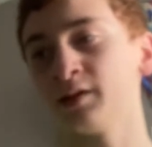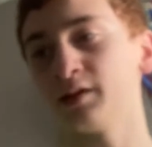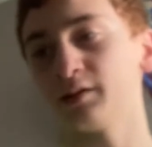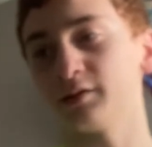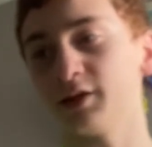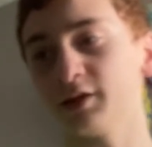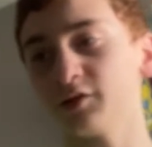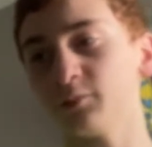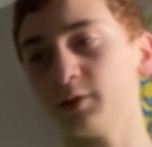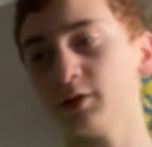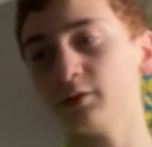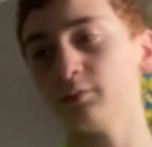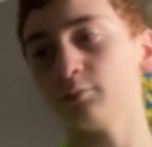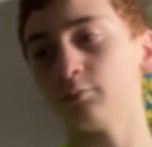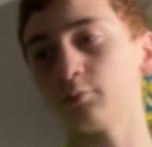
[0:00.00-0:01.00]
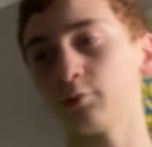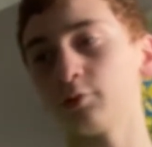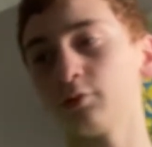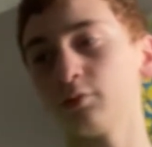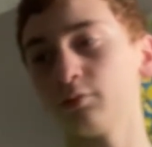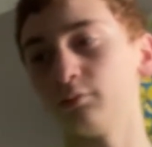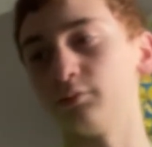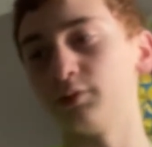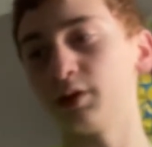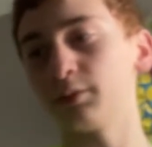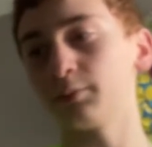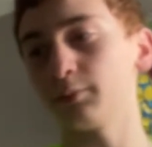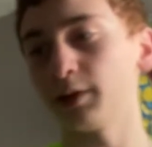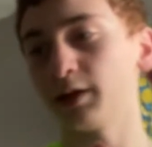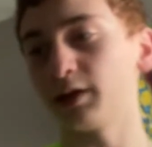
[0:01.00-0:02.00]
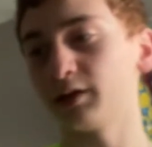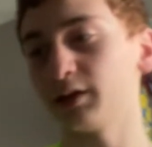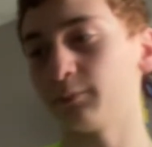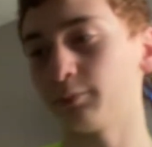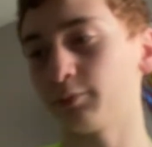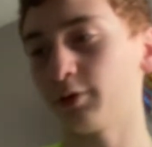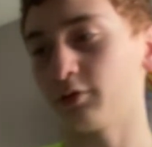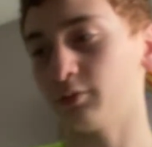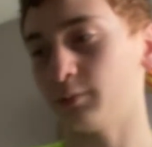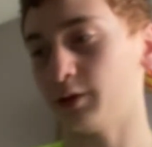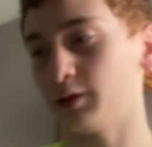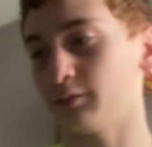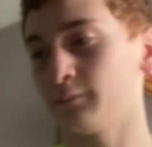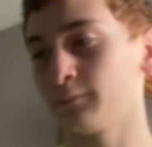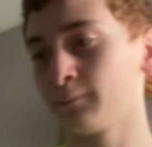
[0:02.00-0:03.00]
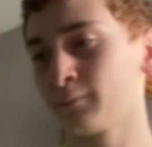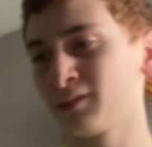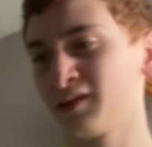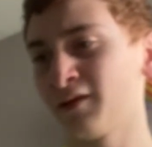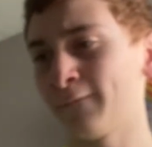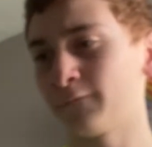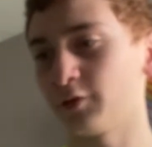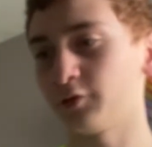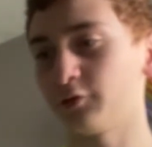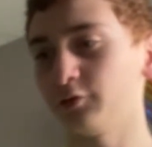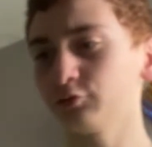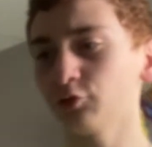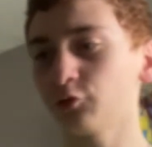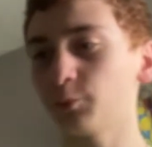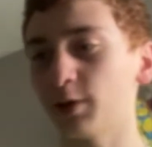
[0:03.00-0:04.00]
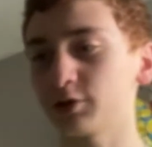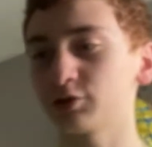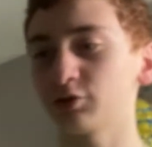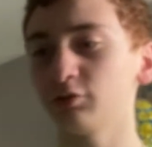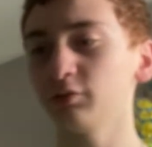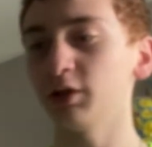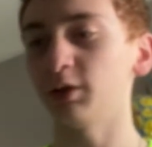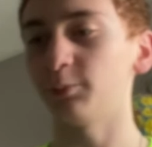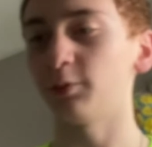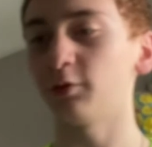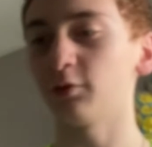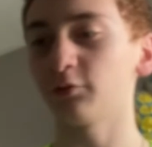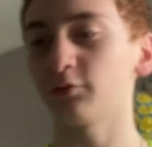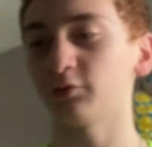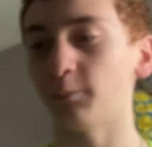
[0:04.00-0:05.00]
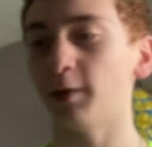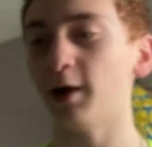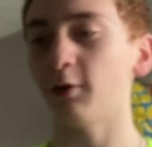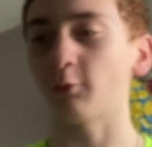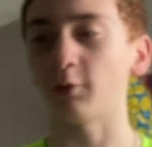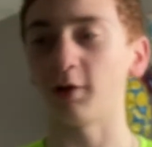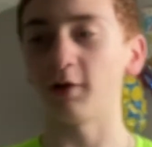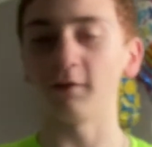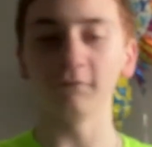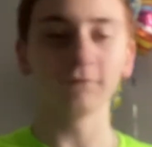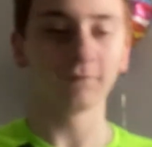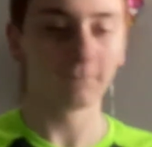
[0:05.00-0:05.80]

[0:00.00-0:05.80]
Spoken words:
Gutsman, Roll, Numberman, and Protoman. For his neutral special, he pulls from the power of